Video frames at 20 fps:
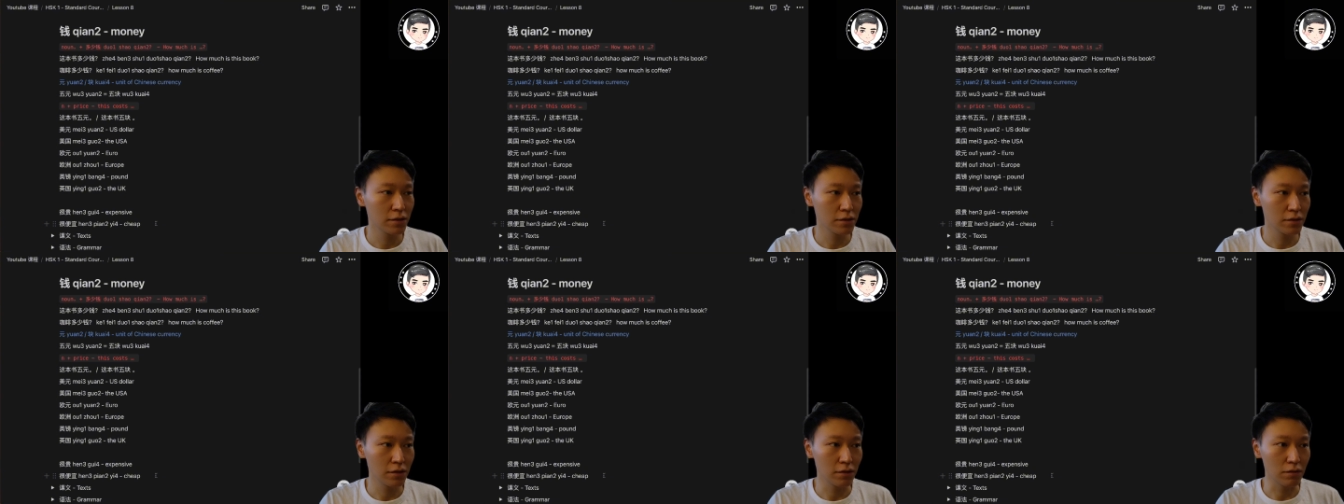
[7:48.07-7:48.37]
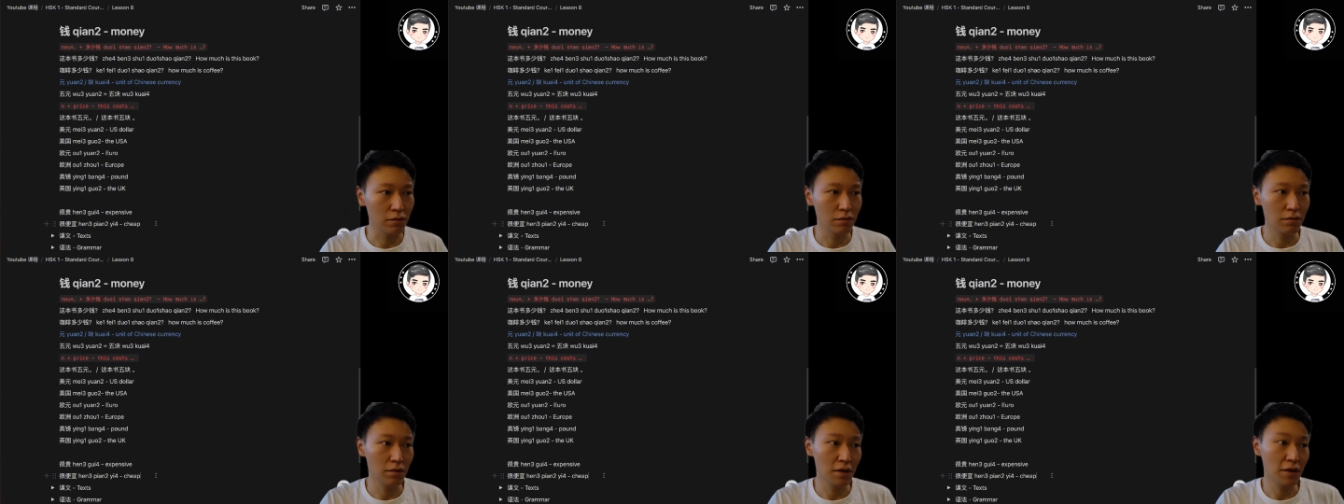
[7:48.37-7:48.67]

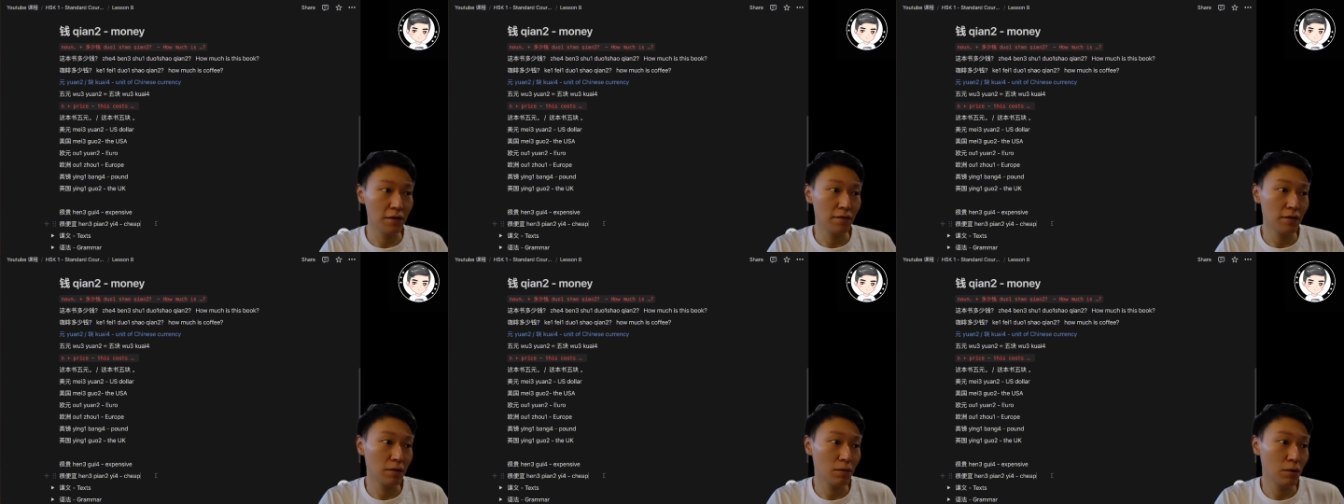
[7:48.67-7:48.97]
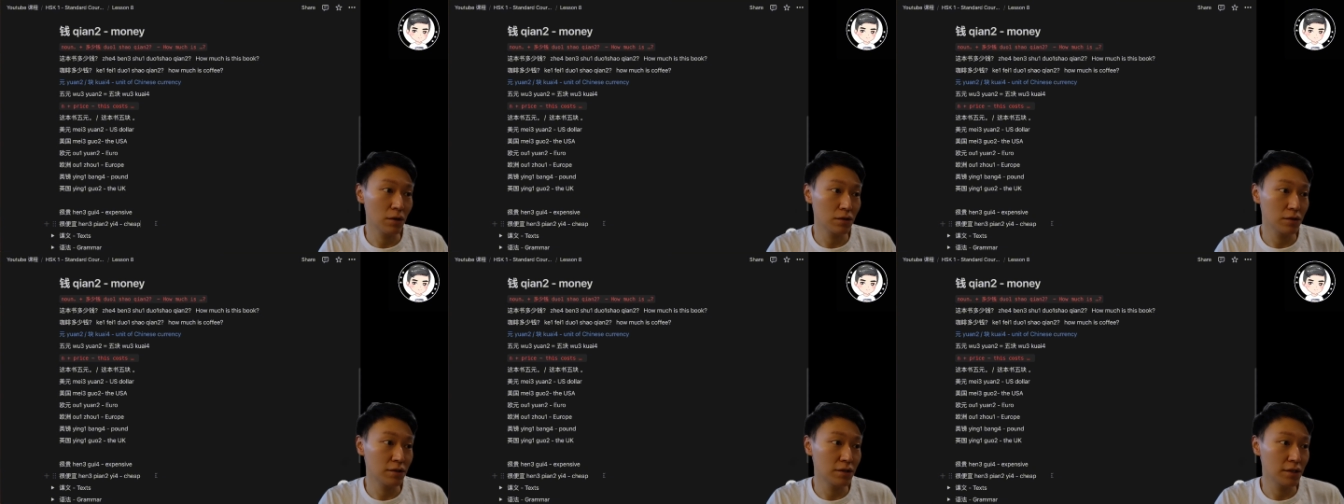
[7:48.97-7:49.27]
So if you
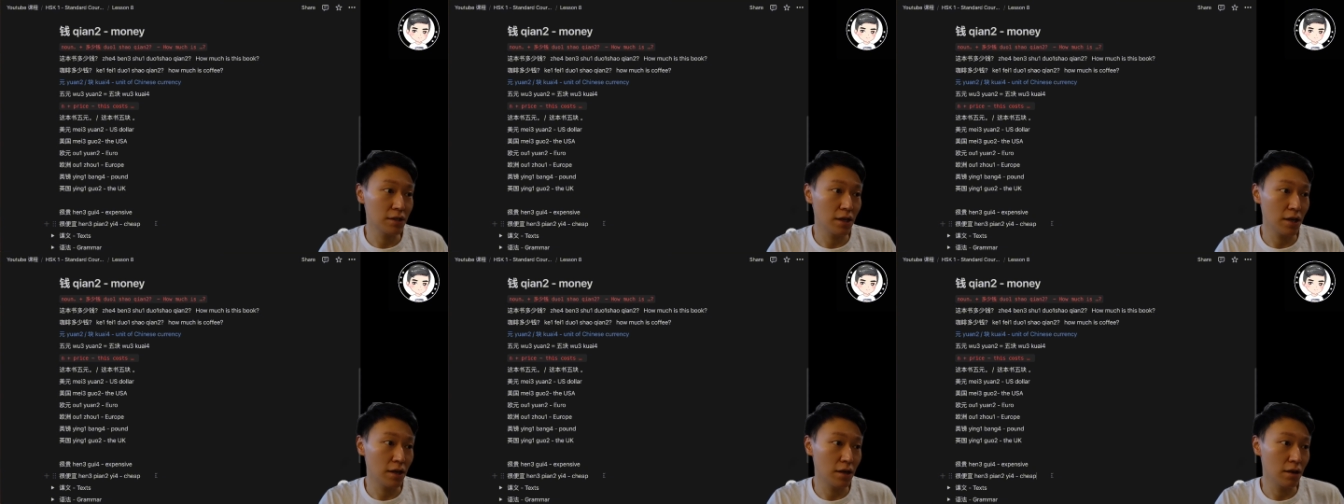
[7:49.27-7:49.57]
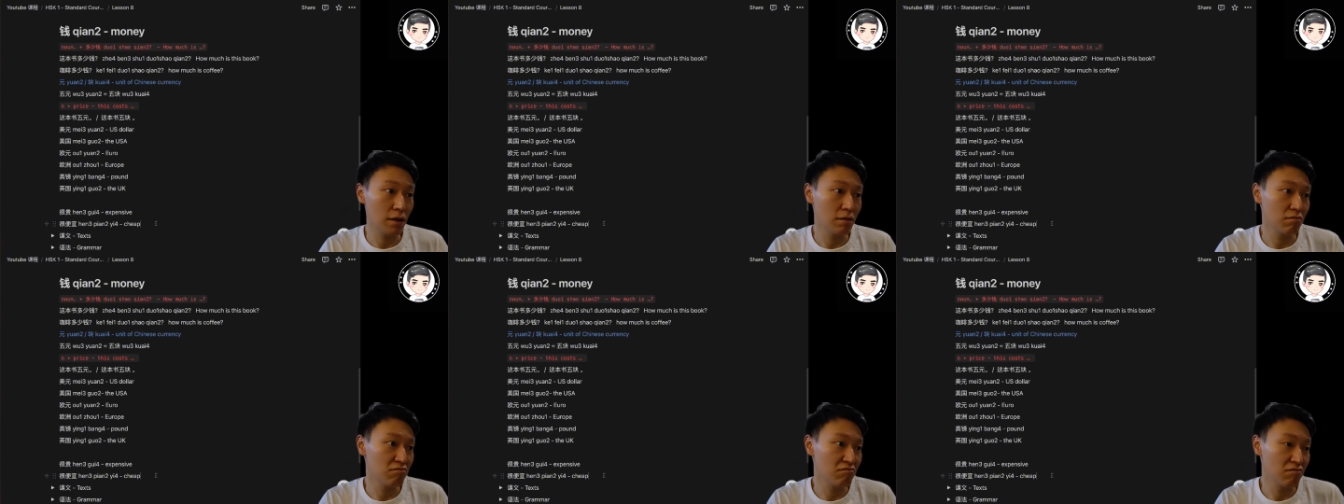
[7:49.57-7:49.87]
want to
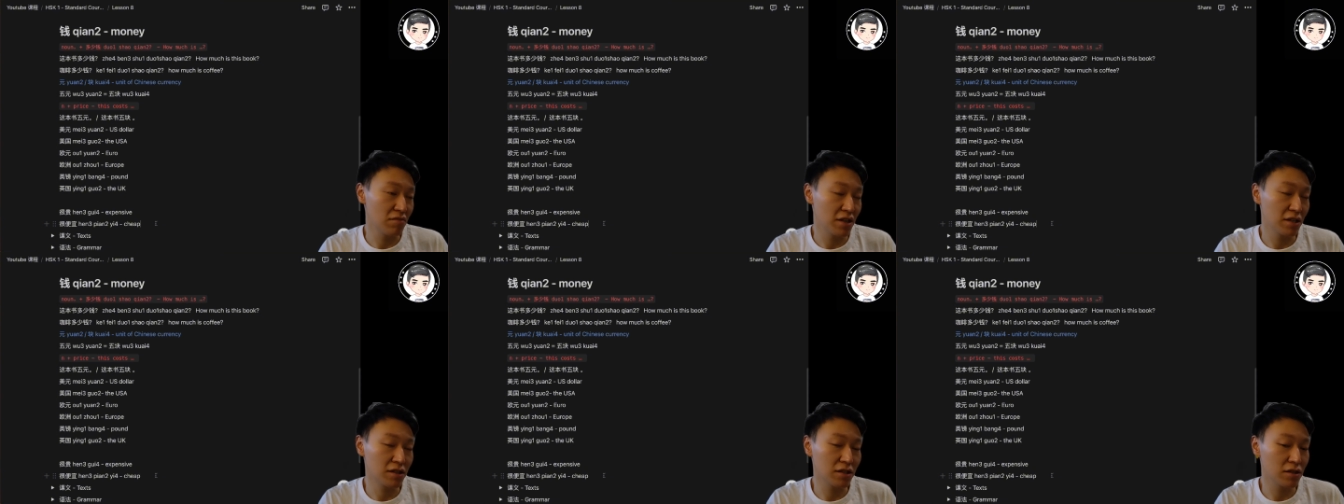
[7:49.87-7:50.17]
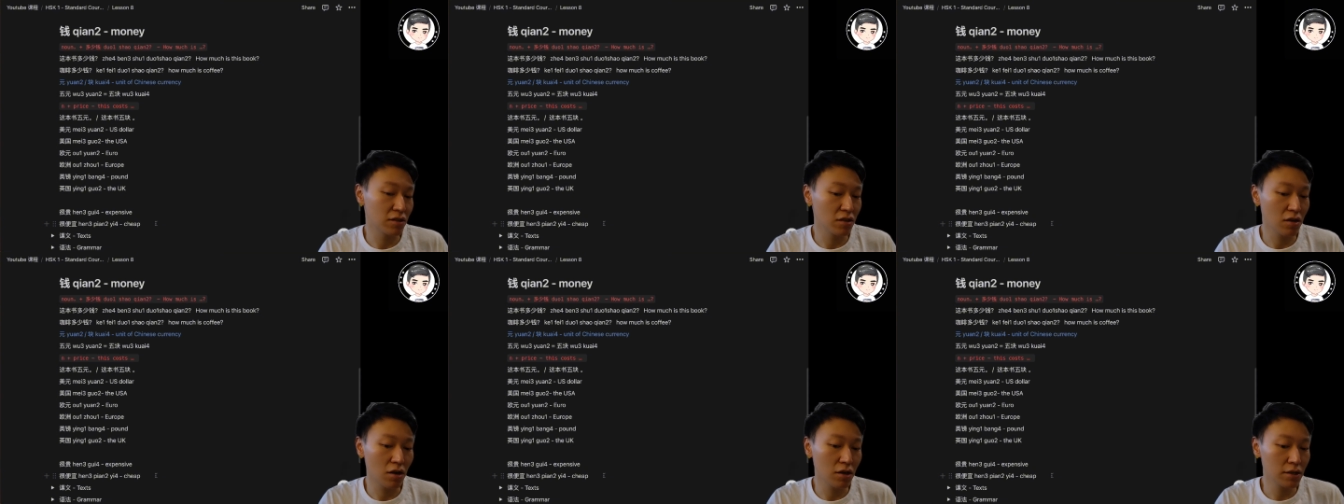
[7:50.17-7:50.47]
say
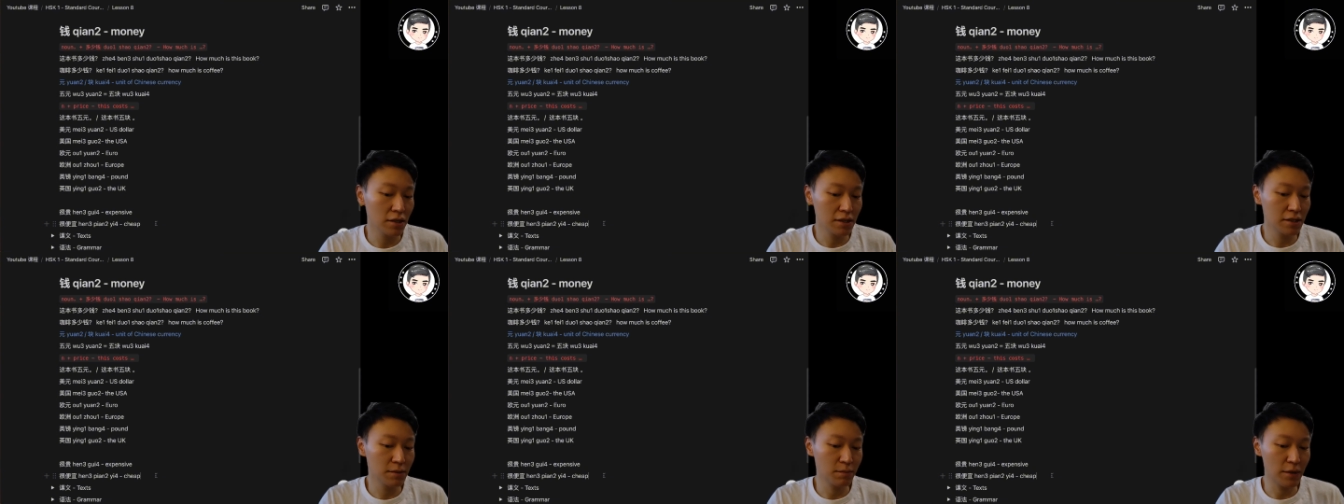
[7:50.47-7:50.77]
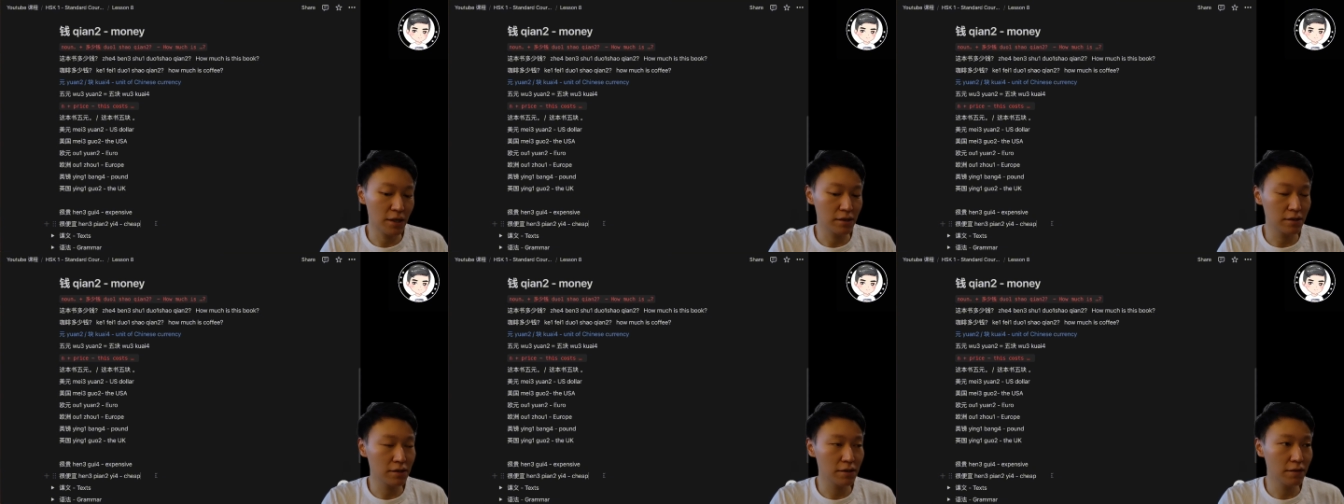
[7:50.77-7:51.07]
it's not
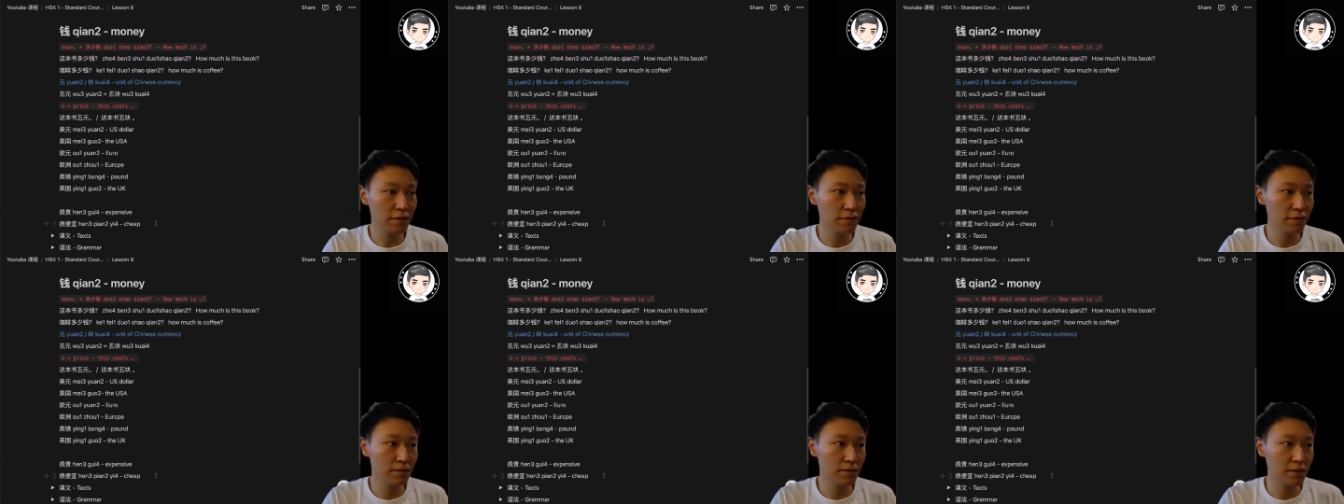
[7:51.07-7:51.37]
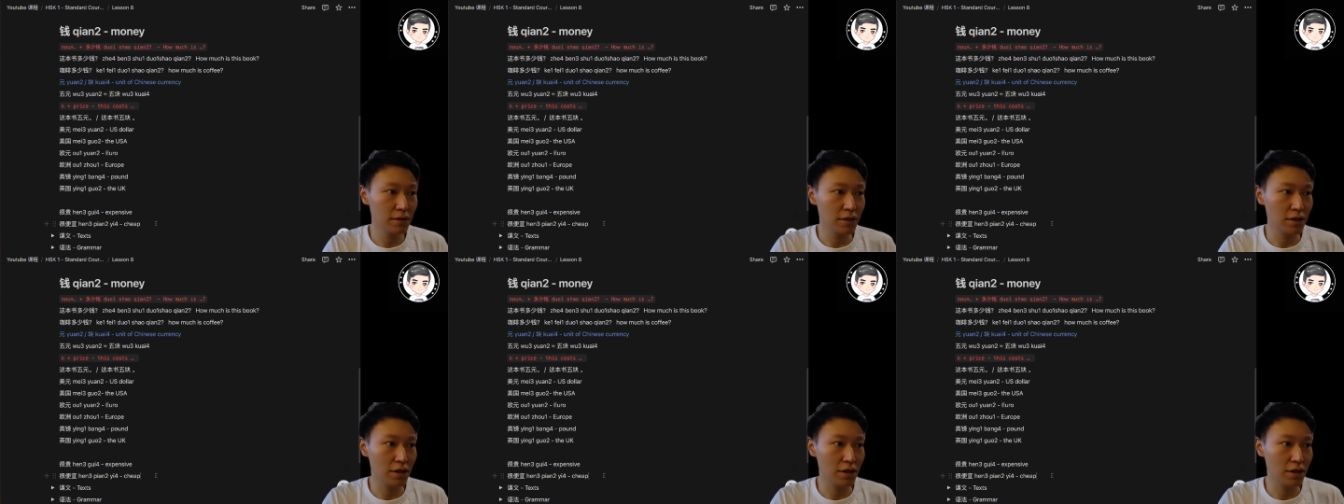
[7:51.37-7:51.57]
expensive,